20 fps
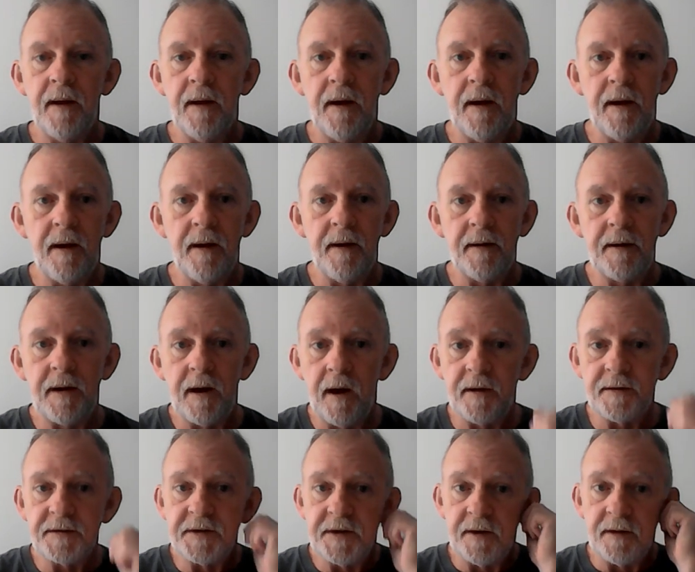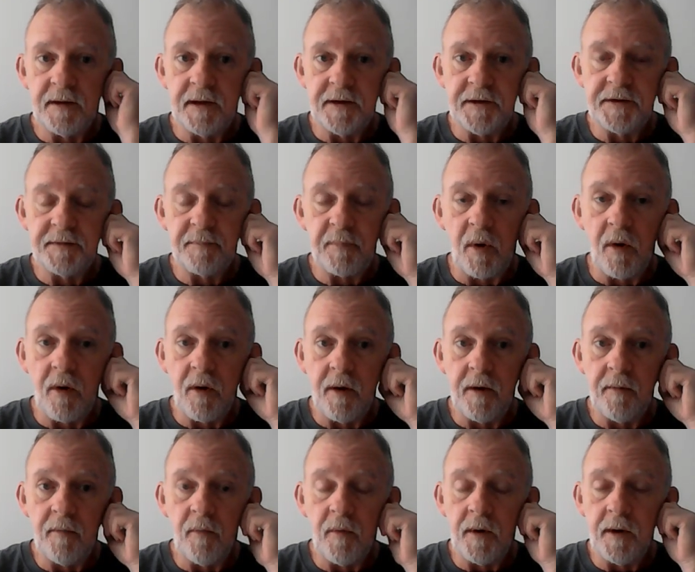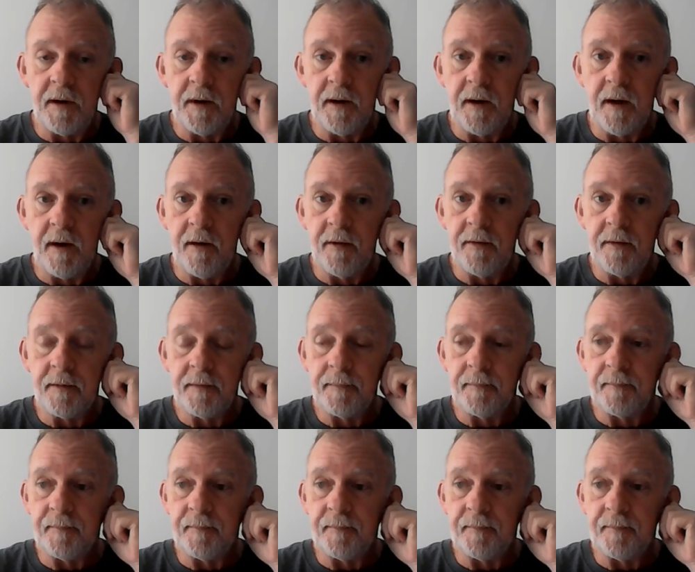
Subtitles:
constantly sparring one another.